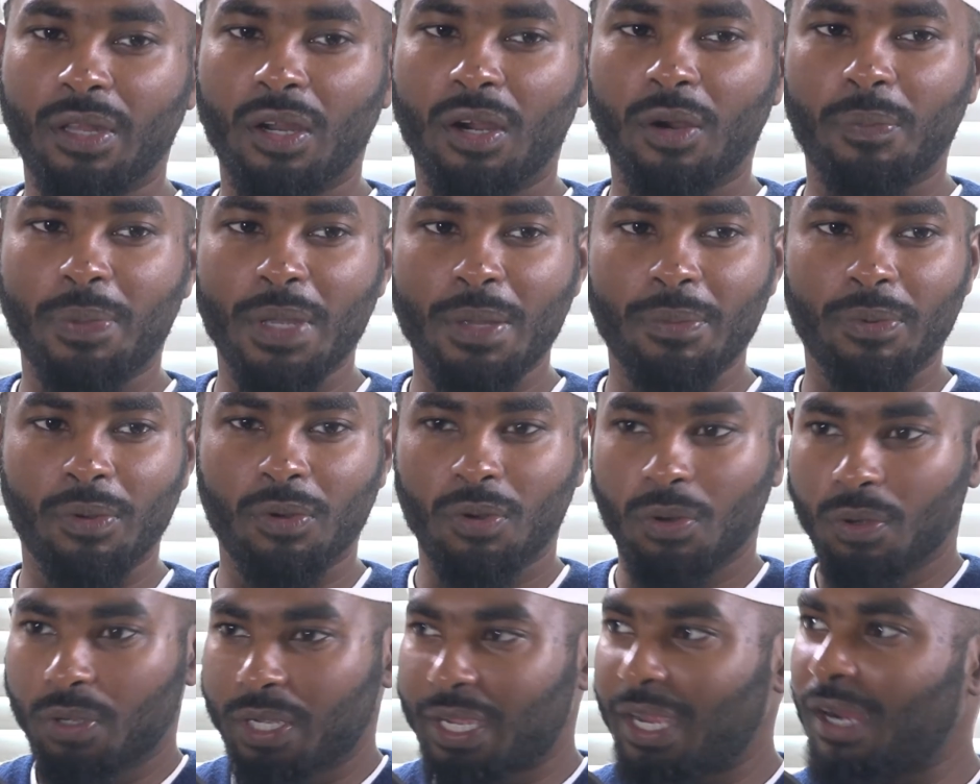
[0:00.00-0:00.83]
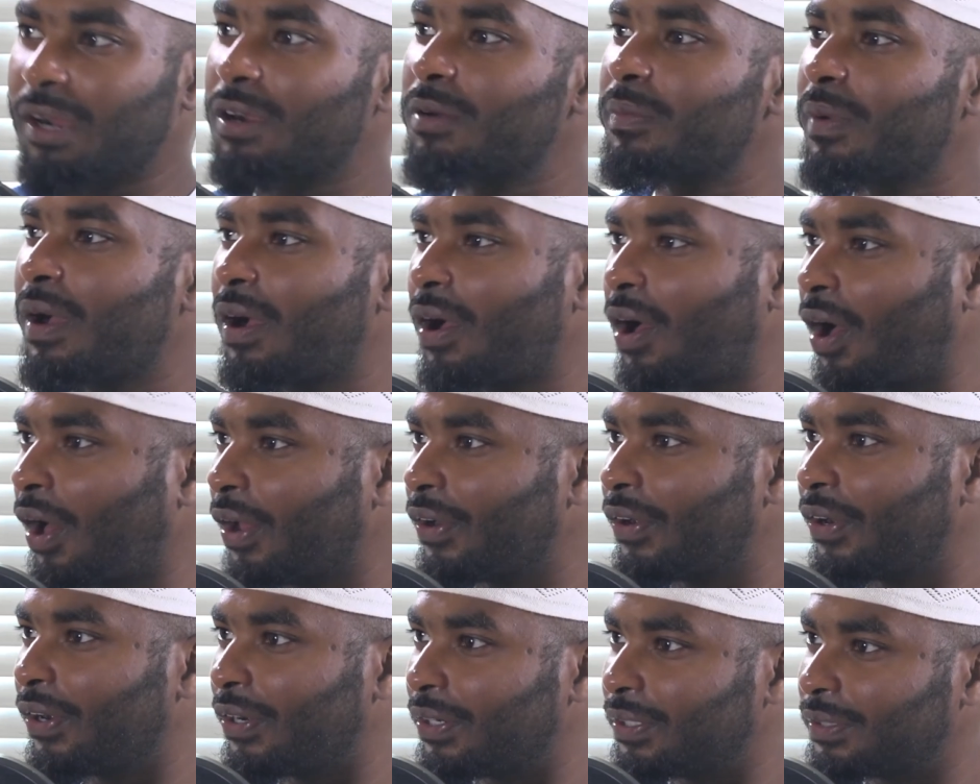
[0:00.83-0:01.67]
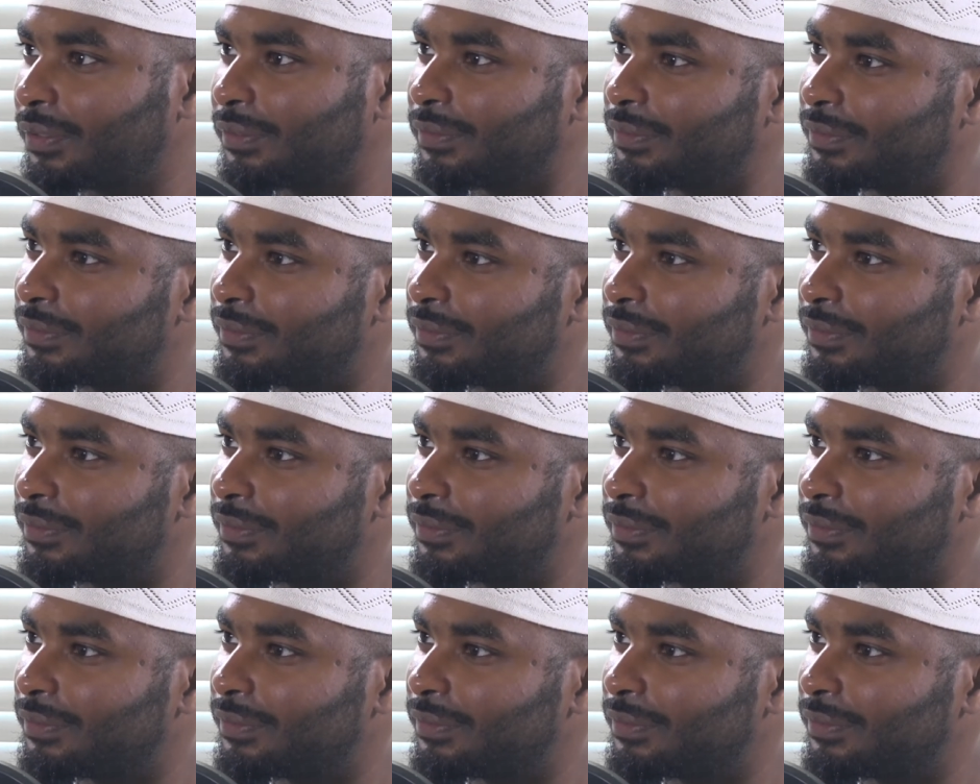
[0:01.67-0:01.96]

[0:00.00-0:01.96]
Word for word: there are people who care about honor.